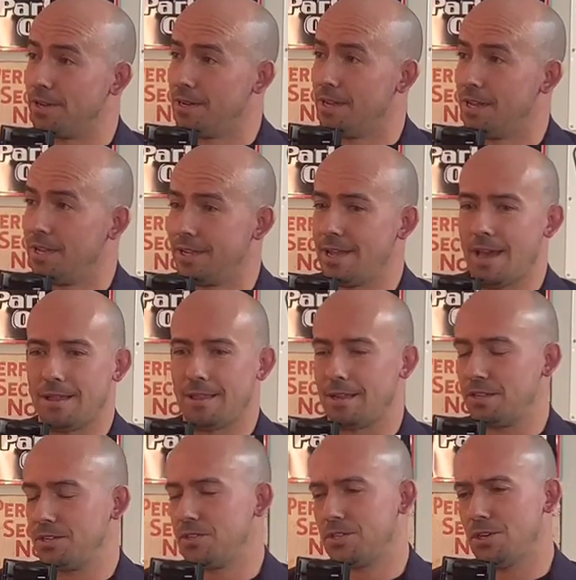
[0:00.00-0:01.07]
Yeah. Yeah, like
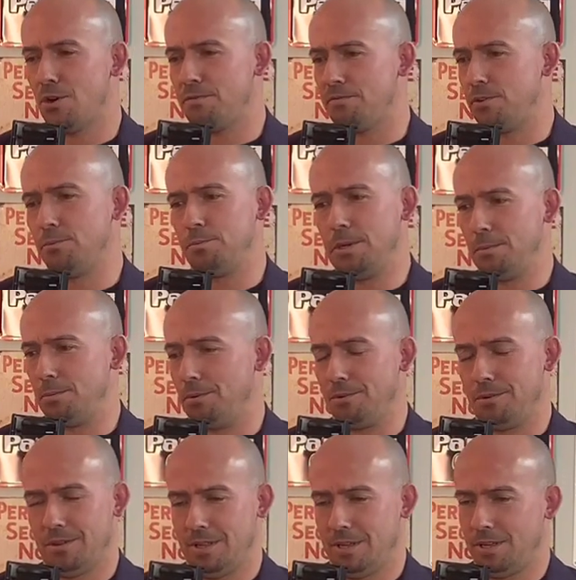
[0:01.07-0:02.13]
so few
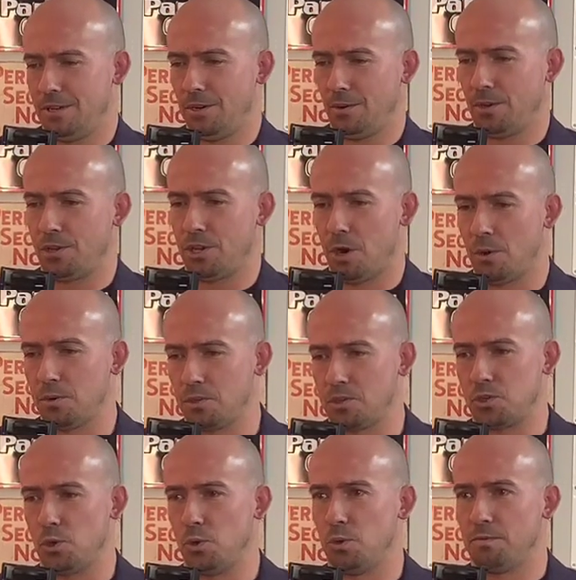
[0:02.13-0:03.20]
people, go to
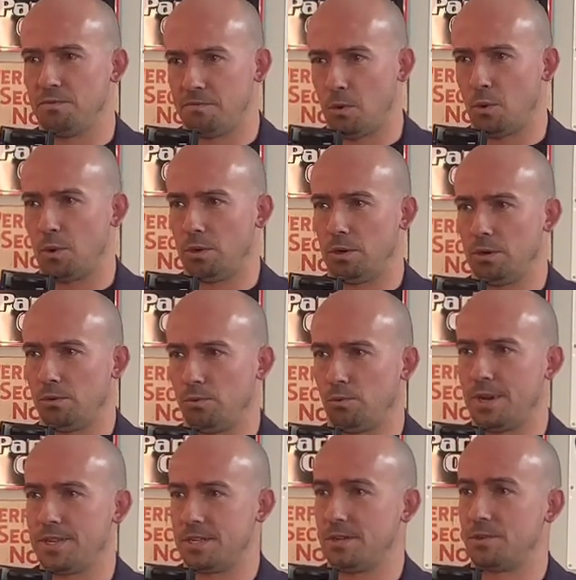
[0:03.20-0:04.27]
school for
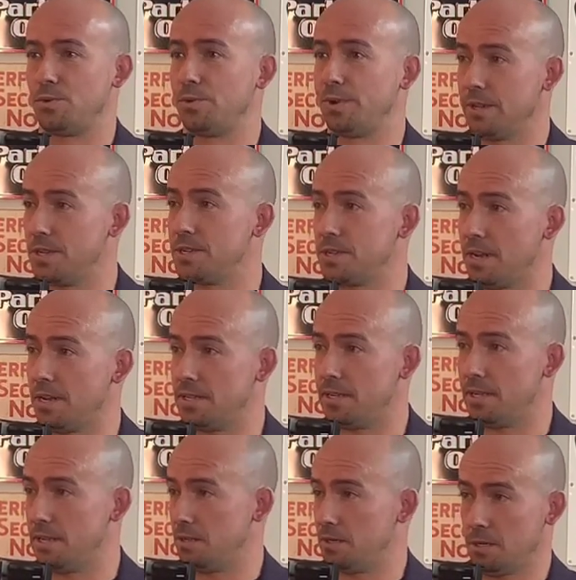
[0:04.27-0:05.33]
residential real estate.
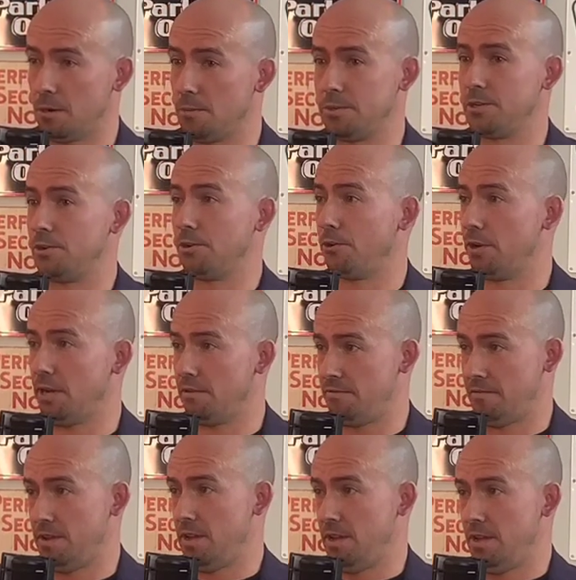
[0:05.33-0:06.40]
Right. It's almost unheard of.
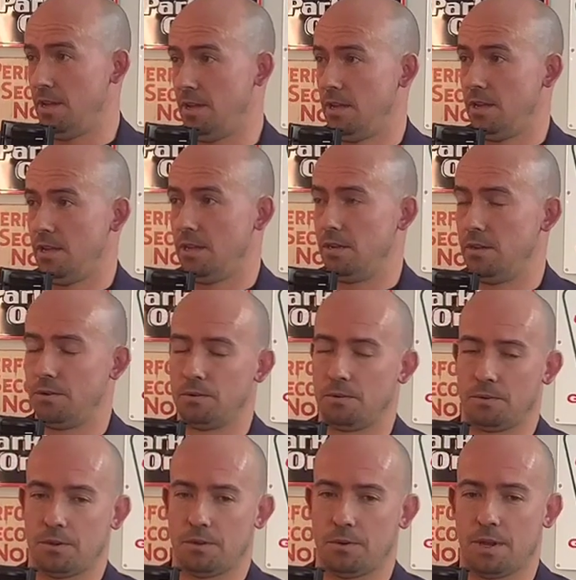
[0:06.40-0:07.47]
Yeah.
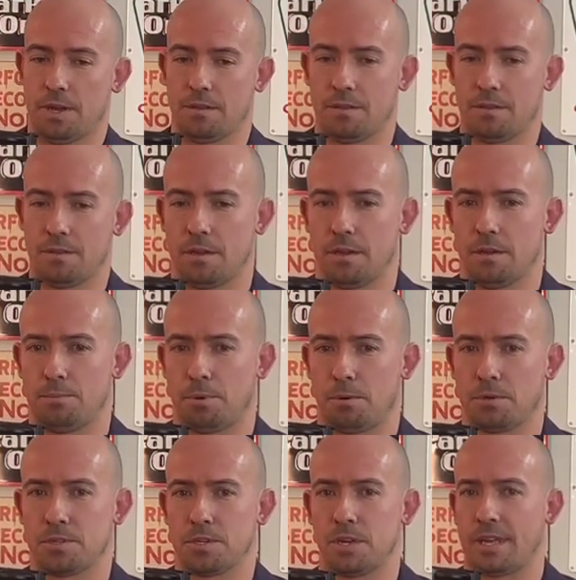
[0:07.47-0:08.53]
You'll get the
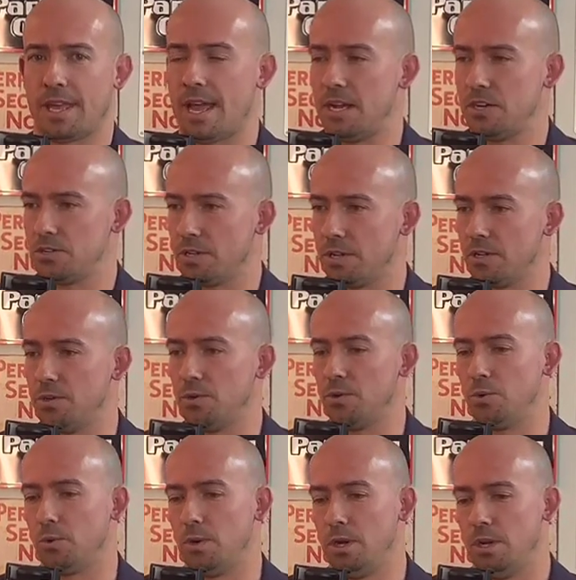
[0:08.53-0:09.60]
person occasionally
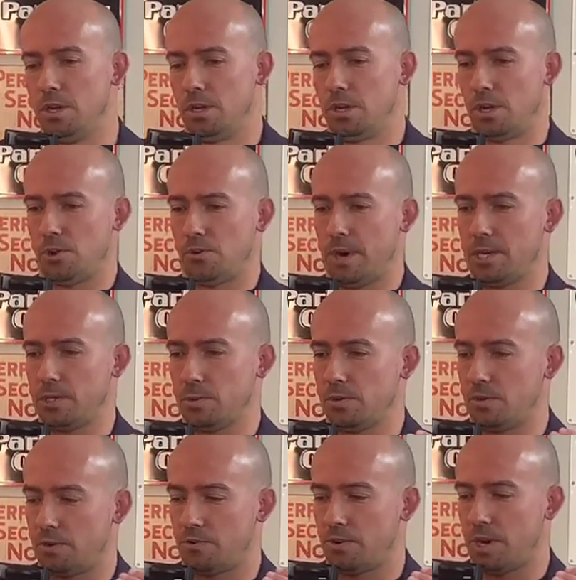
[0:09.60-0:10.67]
who
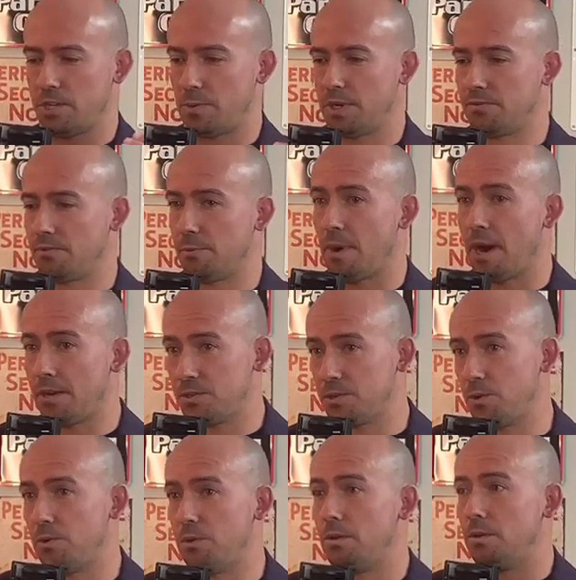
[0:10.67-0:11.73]
graduates from high
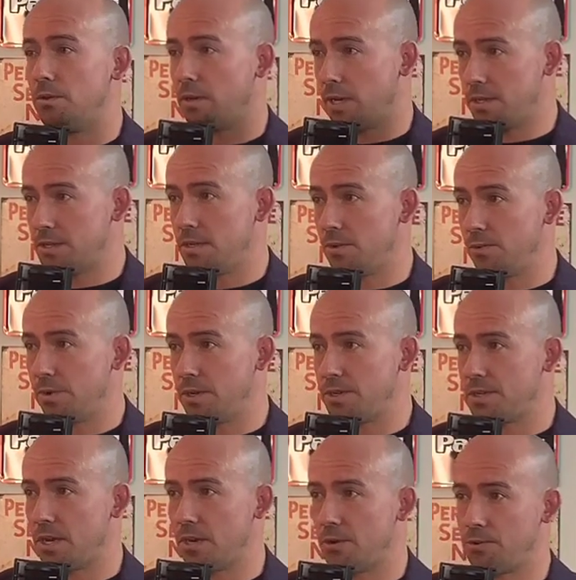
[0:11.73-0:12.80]
school and gets into real
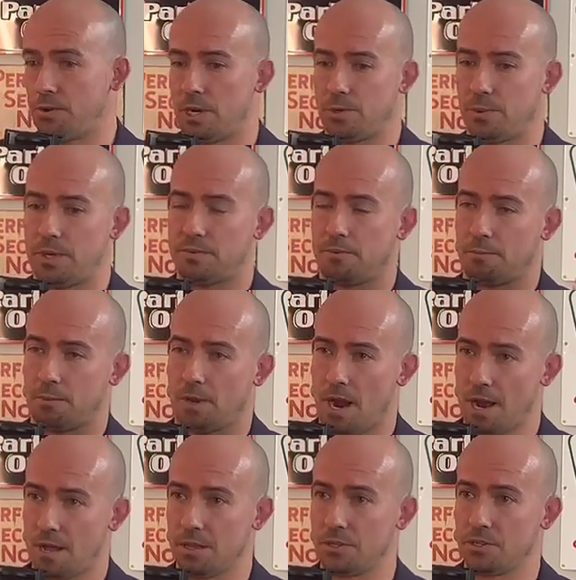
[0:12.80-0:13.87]
estate, or graduates from
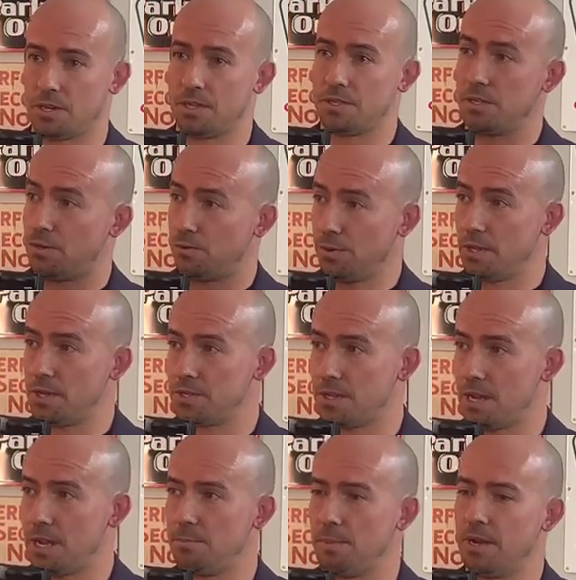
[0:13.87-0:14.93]
college, gets into real
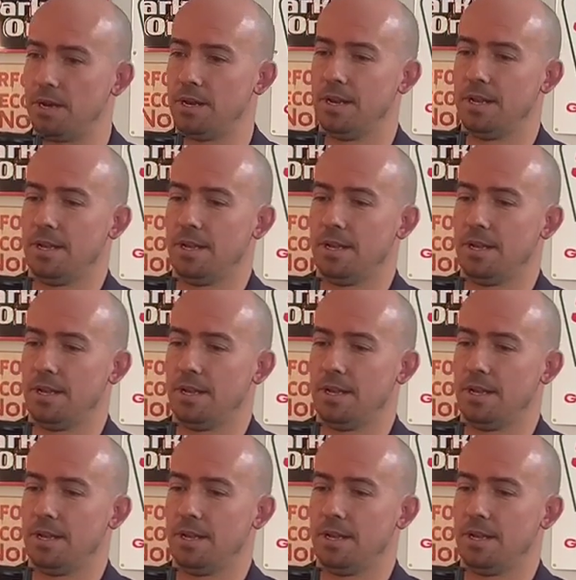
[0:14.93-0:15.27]
estate, but